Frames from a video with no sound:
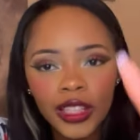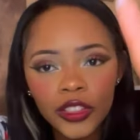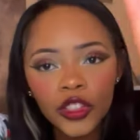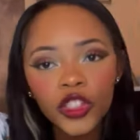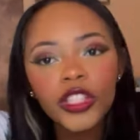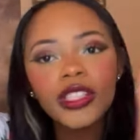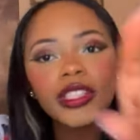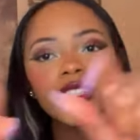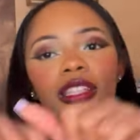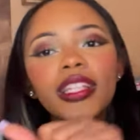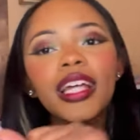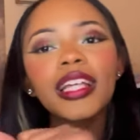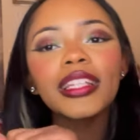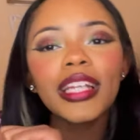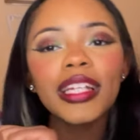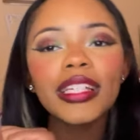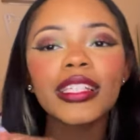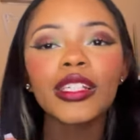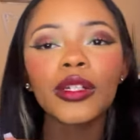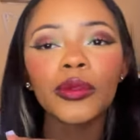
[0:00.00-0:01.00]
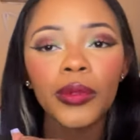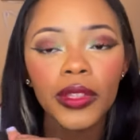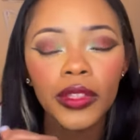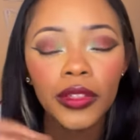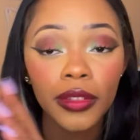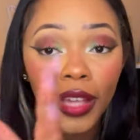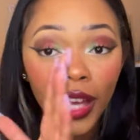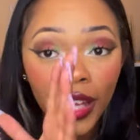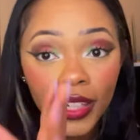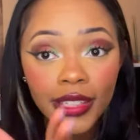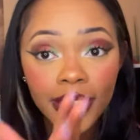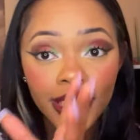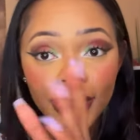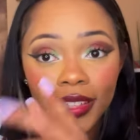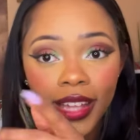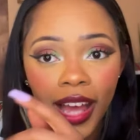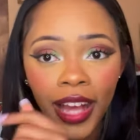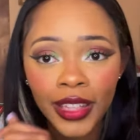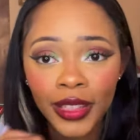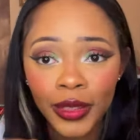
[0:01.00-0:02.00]
Just let that sit with you. That is
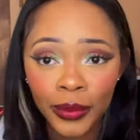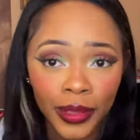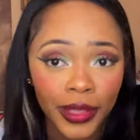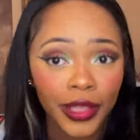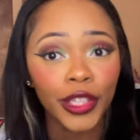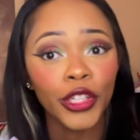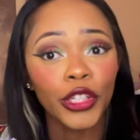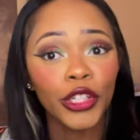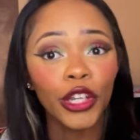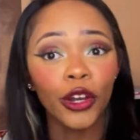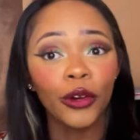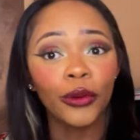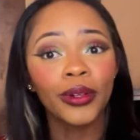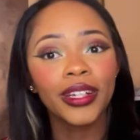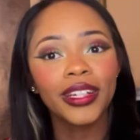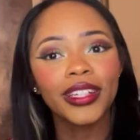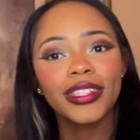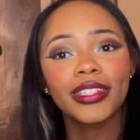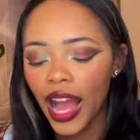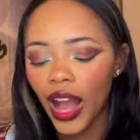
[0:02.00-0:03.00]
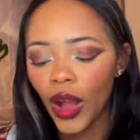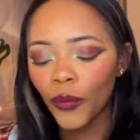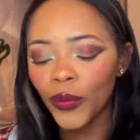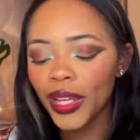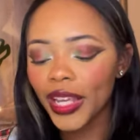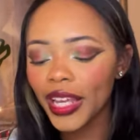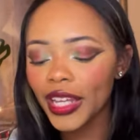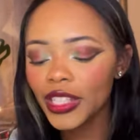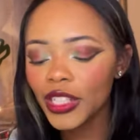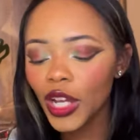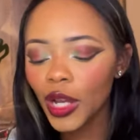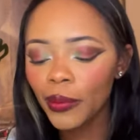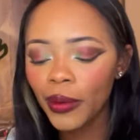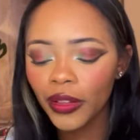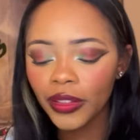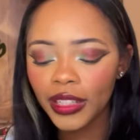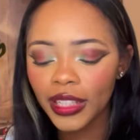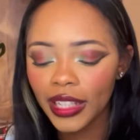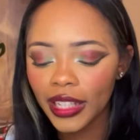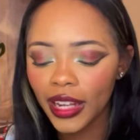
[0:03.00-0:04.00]
exactly what this show is. We can't talk about
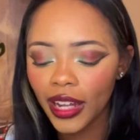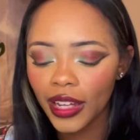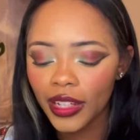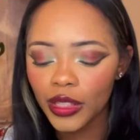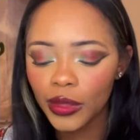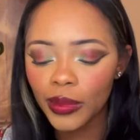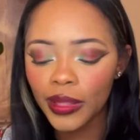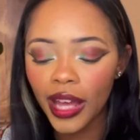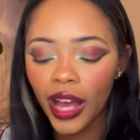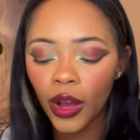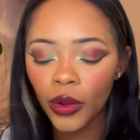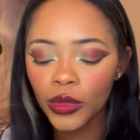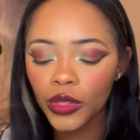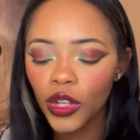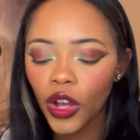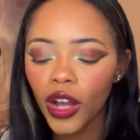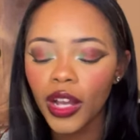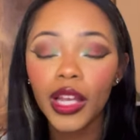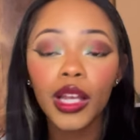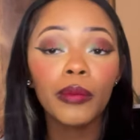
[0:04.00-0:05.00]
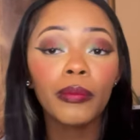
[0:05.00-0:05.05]
Lincoln Heights without talking